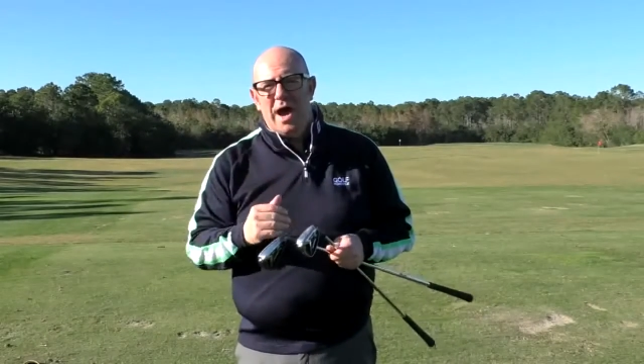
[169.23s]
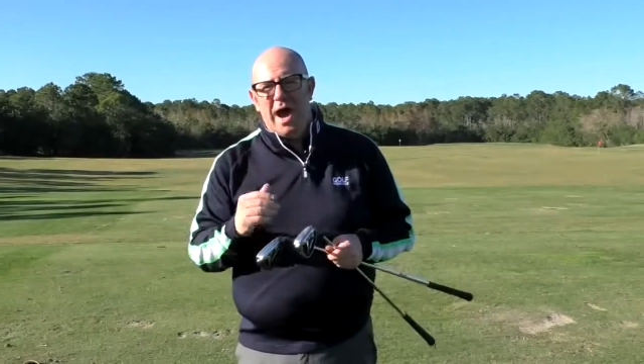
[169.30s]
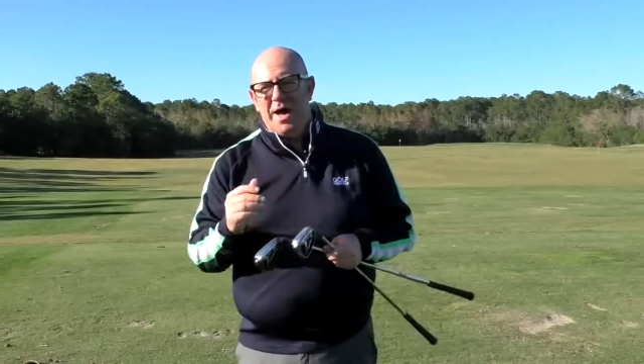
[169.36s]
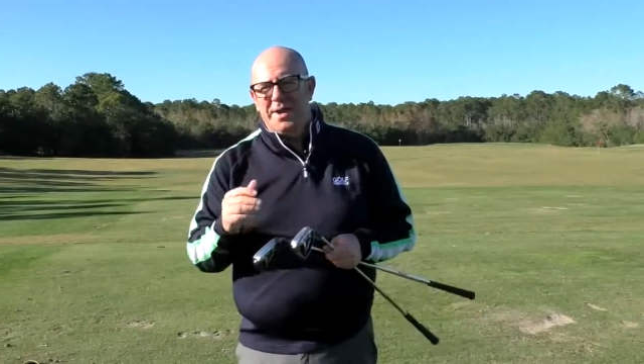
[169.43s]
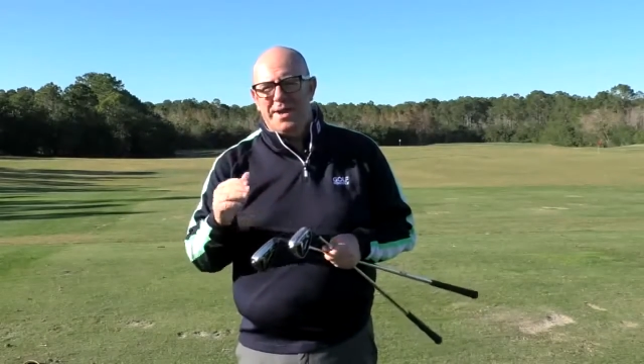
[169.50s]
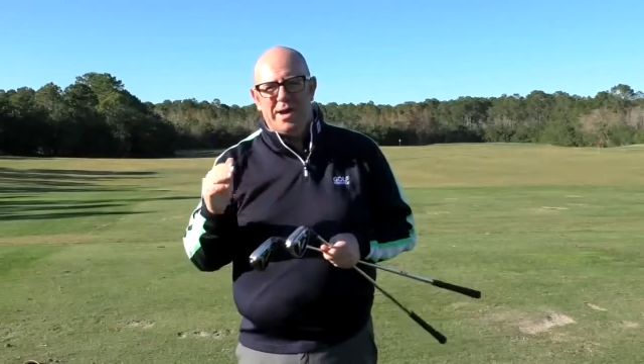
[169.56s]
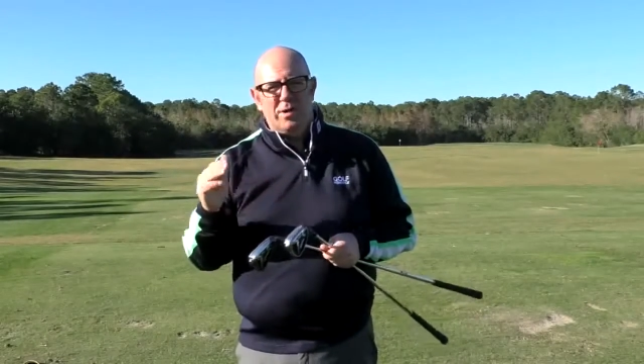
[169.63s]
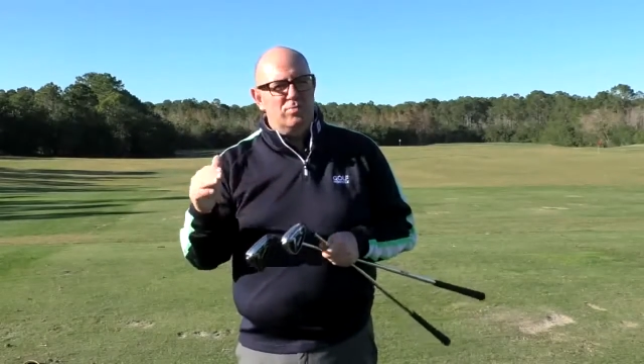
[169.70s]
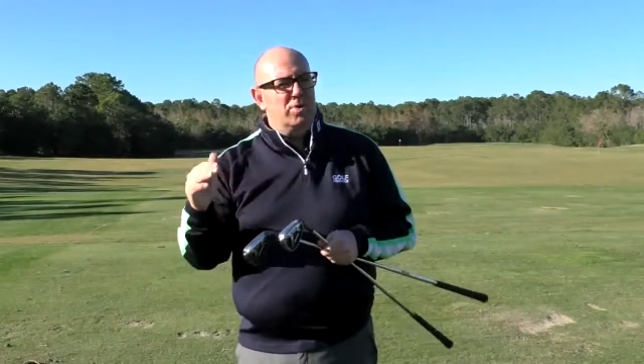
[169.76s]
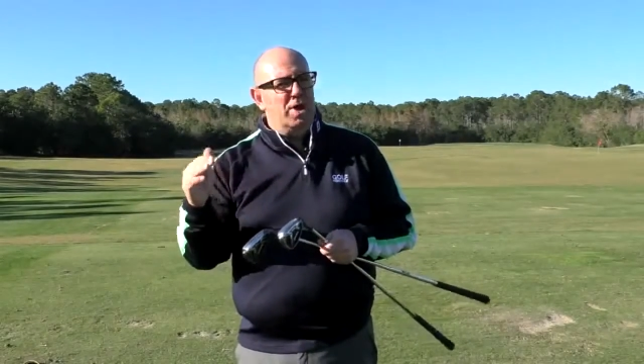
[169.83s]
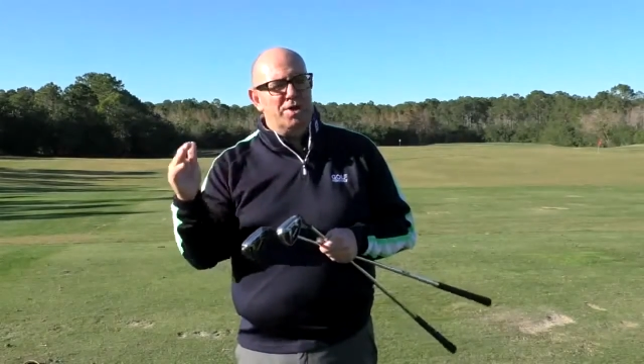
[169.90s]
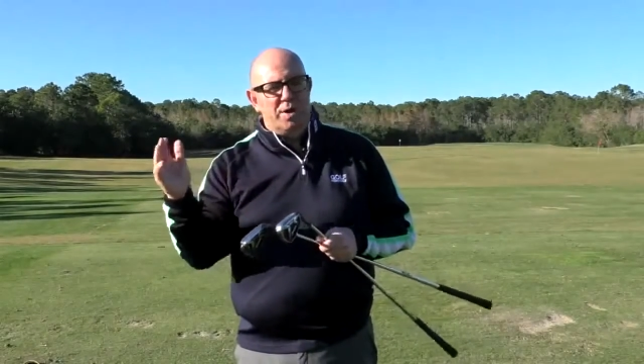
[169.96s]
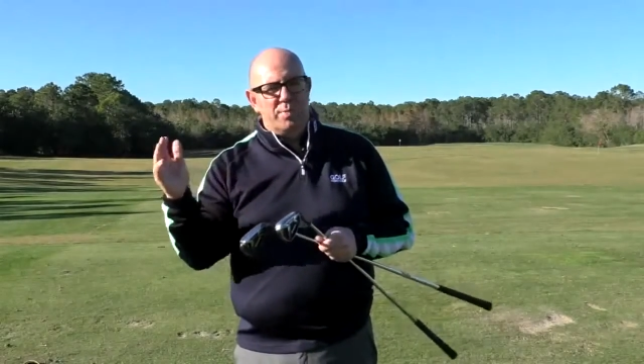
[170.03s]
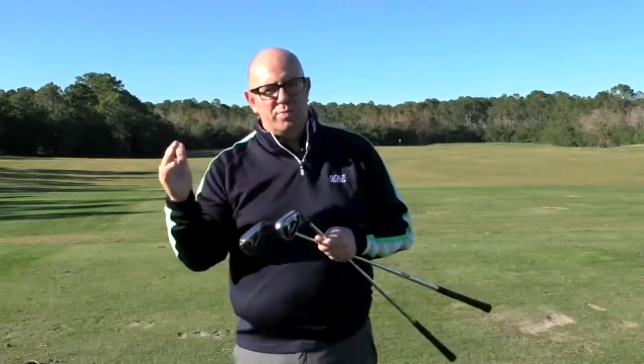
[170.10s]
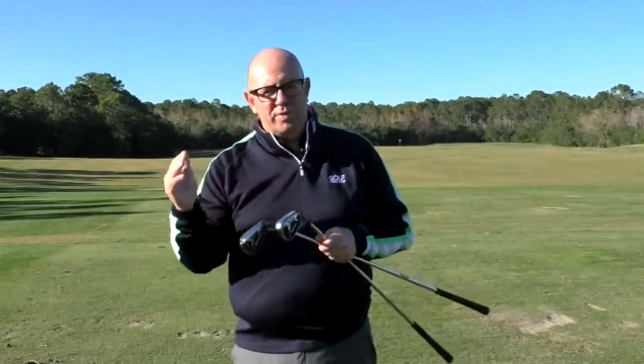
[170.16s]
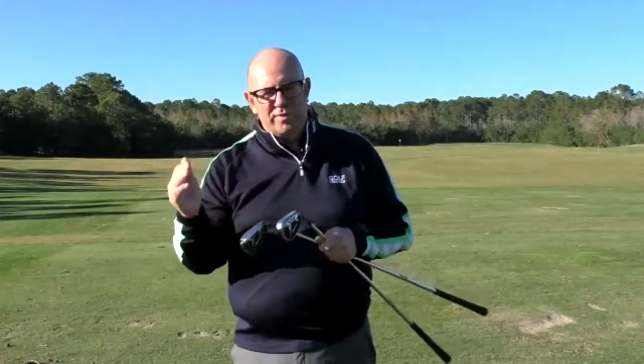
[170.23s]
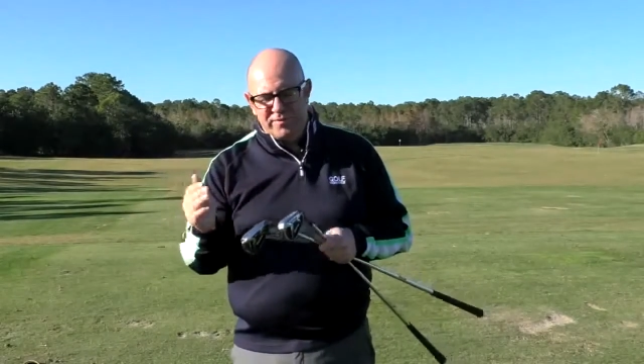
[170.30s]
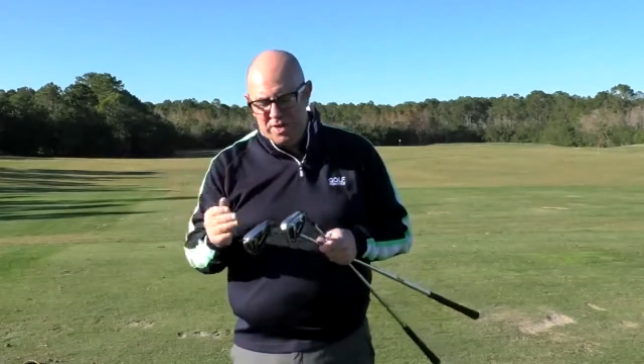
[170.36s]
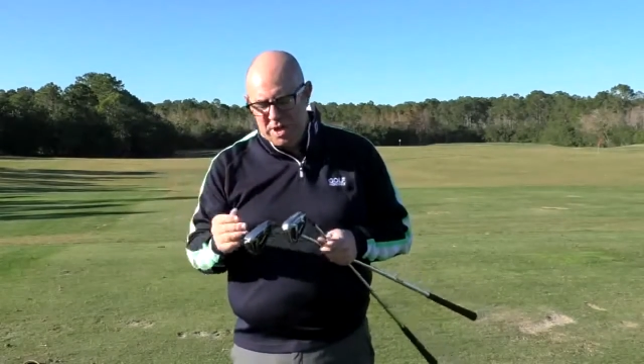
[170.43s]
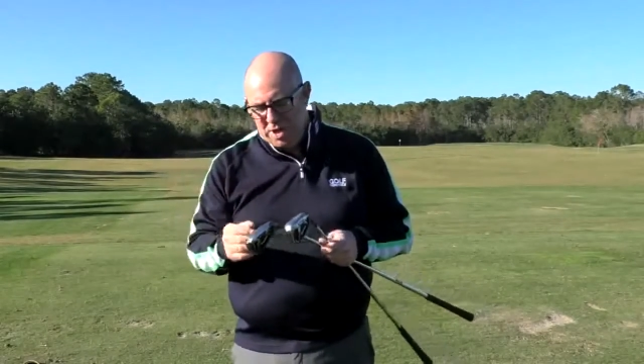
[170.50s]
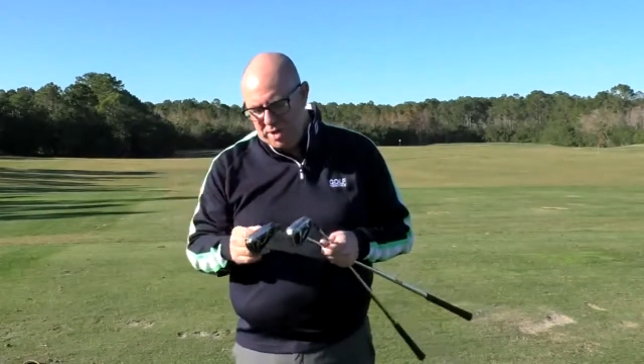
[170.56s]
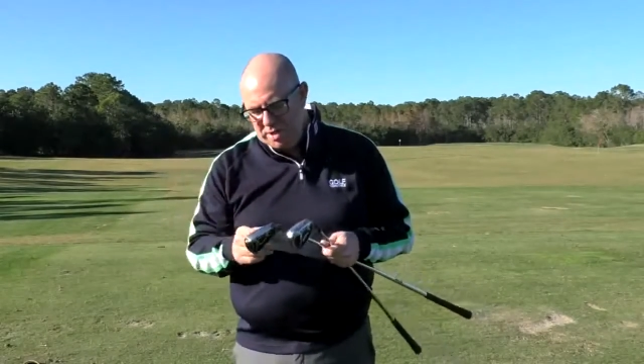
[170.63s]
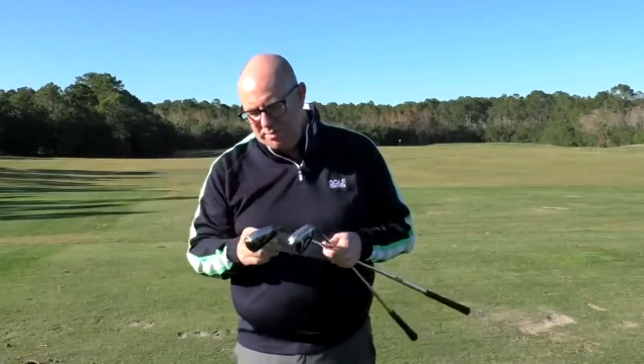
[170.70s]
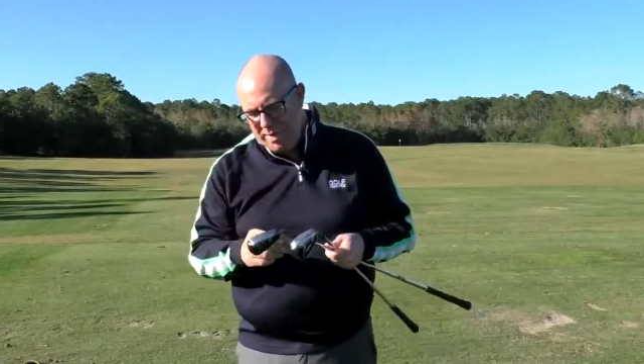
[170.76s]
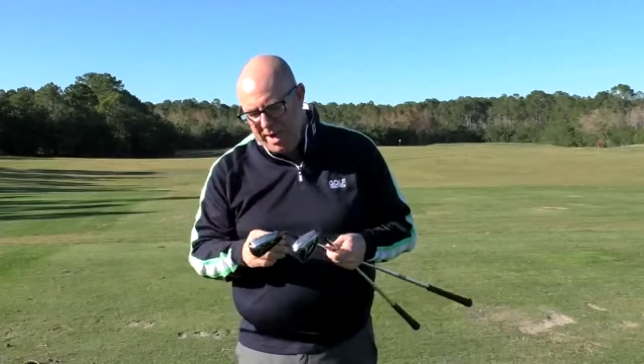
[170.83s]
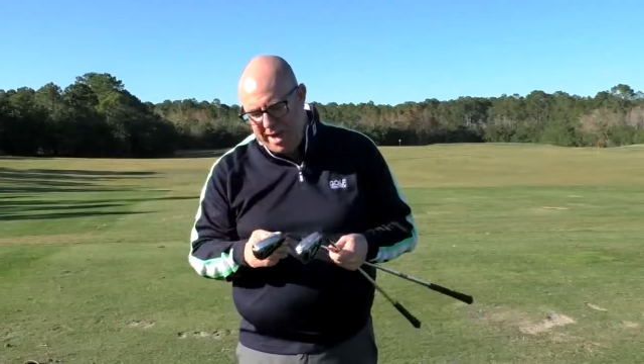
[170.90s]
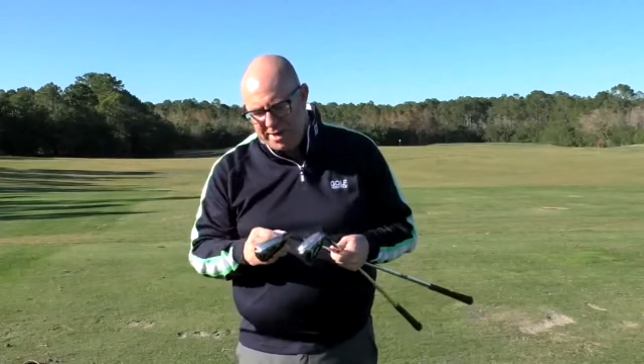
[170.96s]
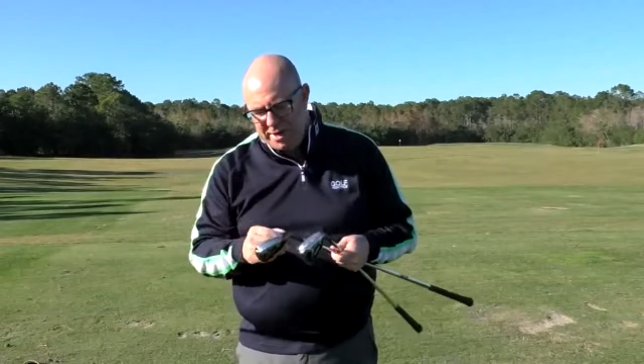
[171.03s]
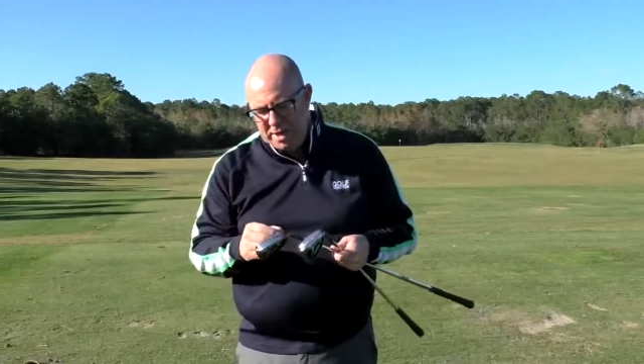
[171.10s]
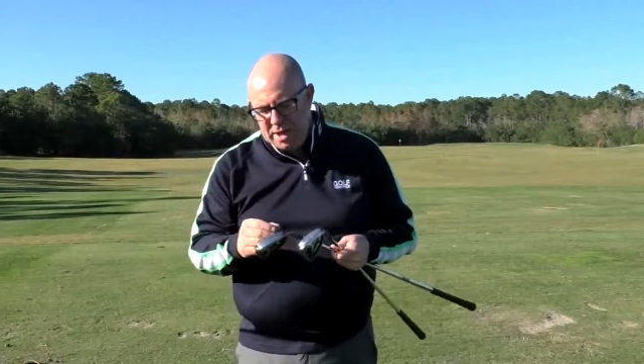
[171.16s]
had out a number of years
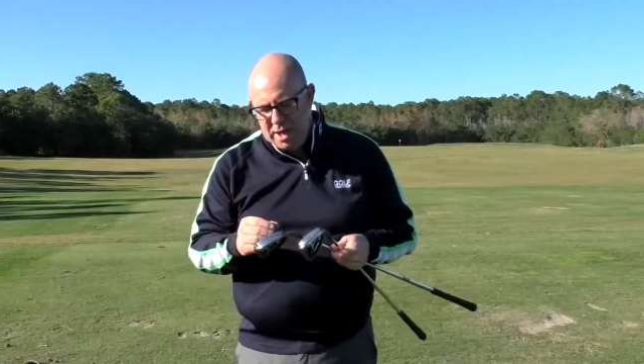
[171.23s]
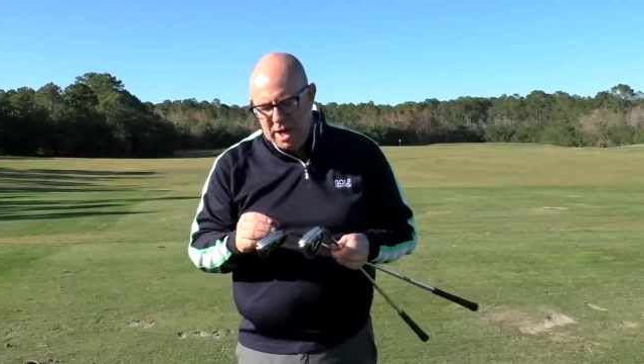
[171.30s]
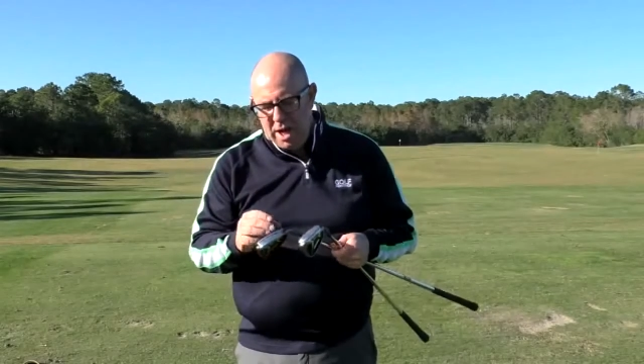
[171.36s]
back.